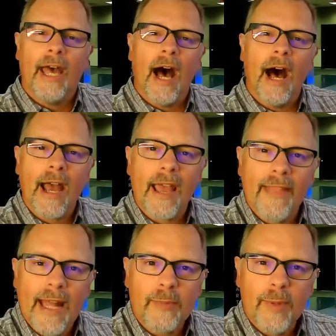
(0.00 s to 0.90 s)

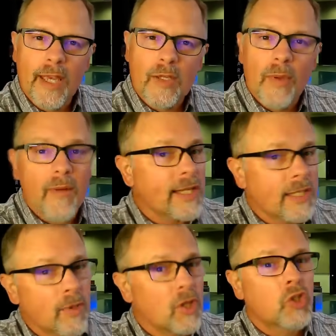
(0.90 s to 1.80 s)
And that's because we've got
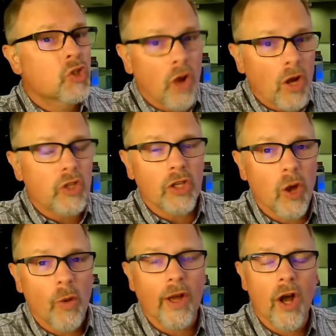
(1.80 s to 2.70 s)
some construction
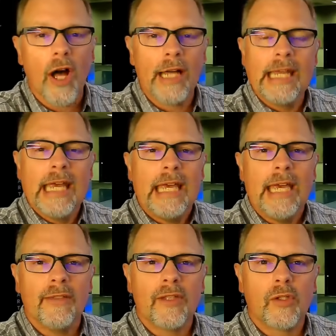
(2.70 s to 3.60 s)
going on
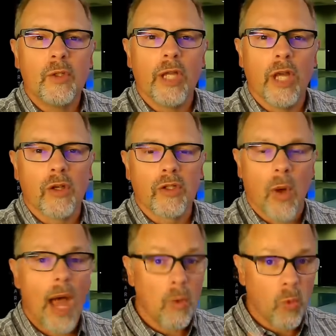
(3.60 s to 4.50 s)
in the studio.
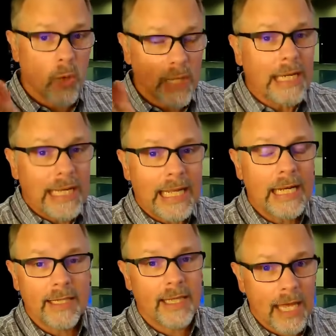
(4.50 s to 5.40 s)
So I really
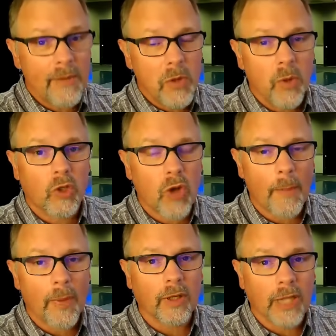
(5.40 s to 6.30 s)
needed to give you a
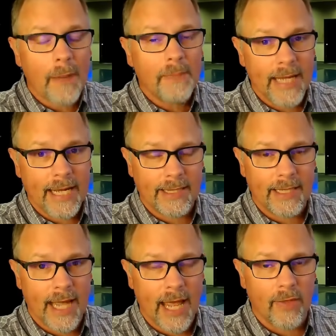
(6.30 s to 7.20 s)
tropical update
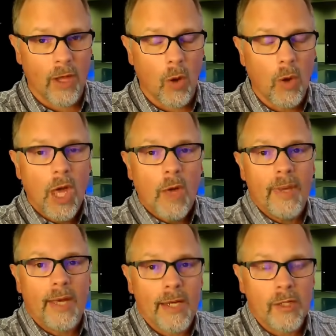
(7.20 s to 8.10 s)
today, though,
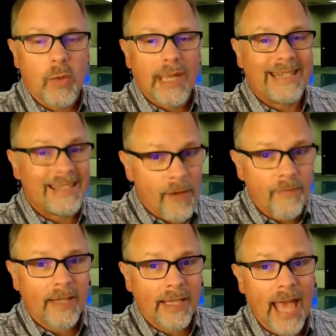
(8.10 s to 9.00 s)
because we
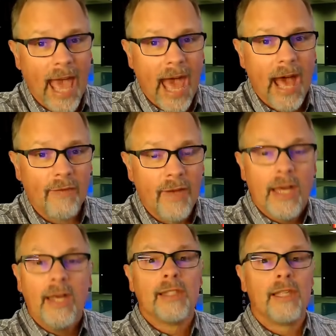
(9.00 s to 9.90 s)
definitely
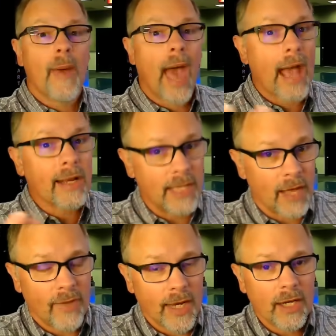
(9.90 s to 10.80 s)
have some
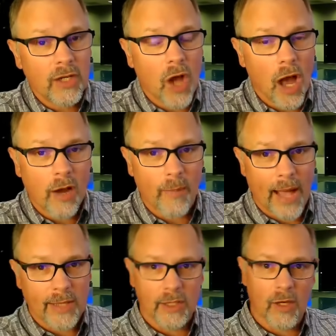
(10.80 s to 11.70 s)
activity to talk
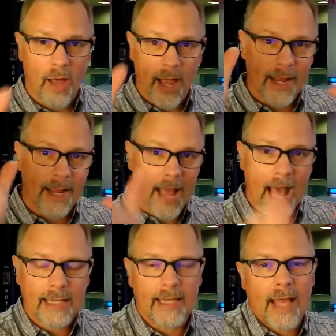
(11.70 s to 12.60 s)
about. So I
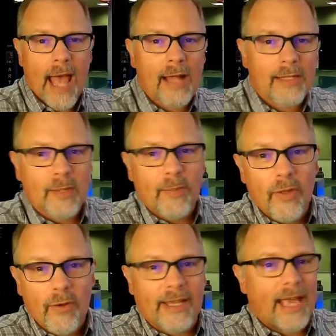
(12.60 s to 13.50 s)
got out some
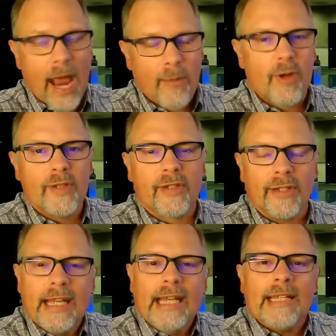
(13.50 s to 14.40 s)
other cameras
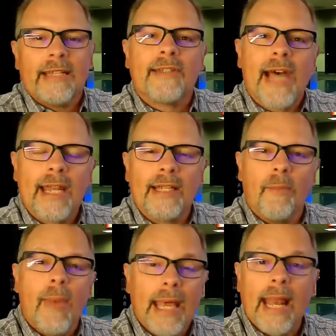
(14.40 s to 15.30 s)
and decided to
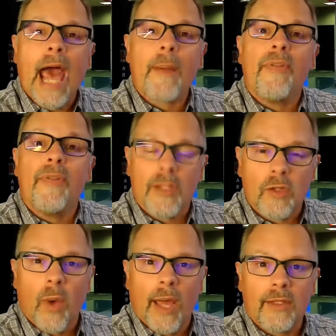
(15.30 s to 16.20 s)
make it happen
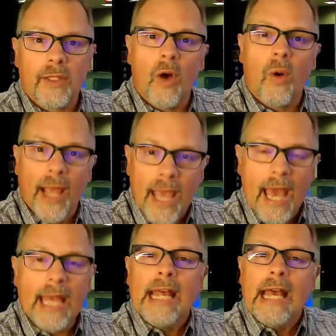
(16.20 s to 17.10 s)
this way. So
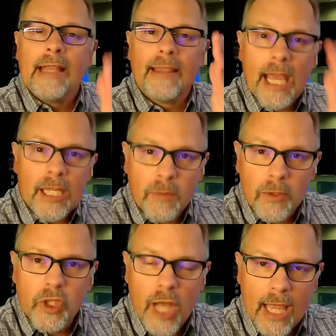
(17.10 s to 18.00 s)
again, thanks
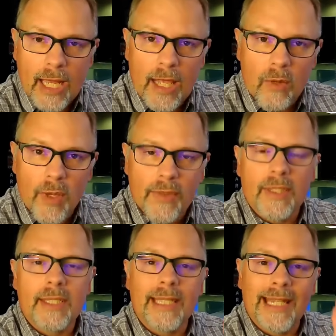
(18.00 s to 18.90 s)
for checking in with
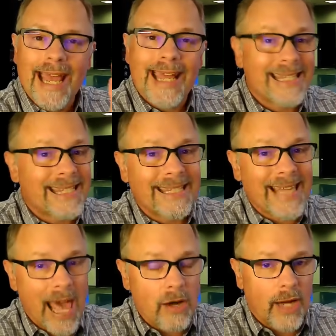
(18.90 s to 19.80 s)
us. Today is
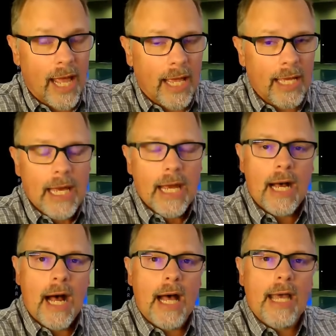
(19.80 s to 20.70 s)
Saturday.
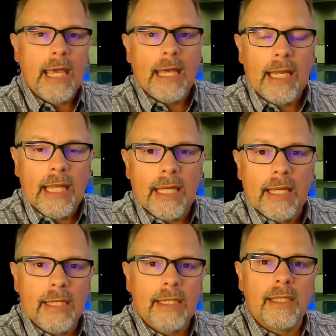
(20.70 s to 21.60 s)
It
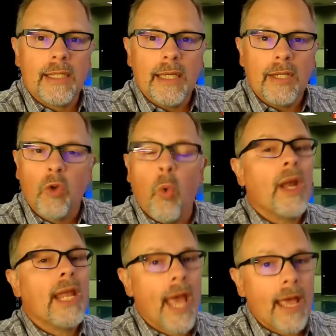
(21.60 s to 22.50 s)
is the
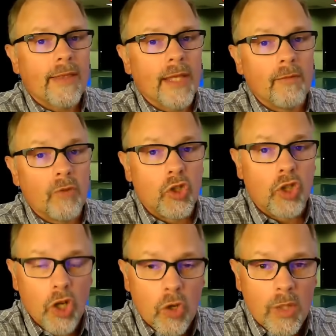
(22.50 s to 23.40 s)
28th of
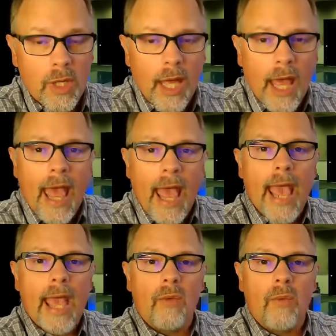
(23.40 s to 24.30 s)
June,
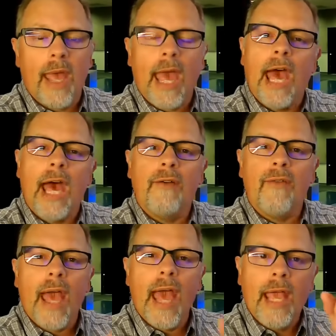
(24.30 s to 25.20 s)
and we
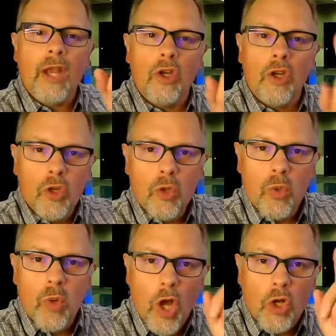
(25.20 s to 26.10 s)
have a
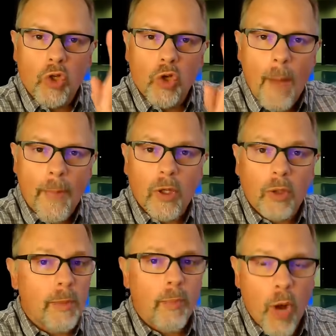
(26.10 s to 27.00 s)
new
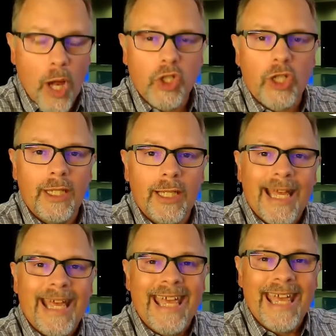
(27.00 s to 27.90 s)
tropical depression
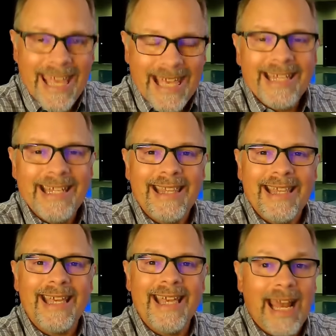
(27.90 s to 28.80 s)
in
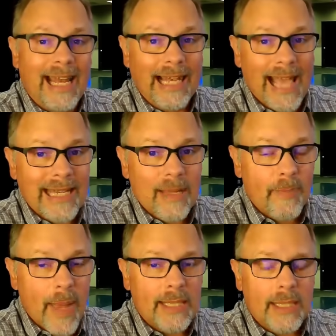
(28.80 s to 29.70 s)
the
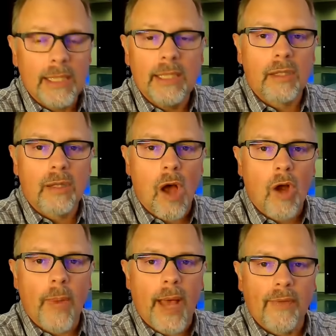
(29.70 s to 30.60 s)
Atlantic Basin to
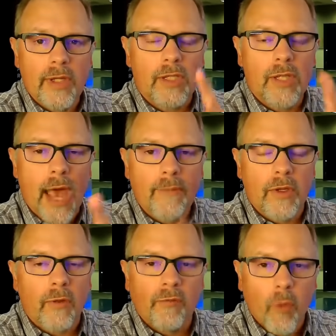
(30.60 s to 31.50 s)
talk about. This is
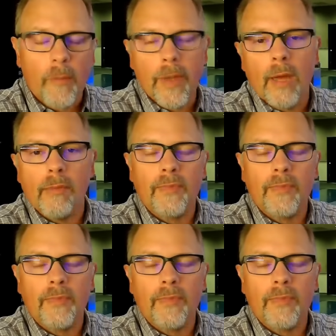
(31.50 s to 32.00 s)
after the 4 p.m.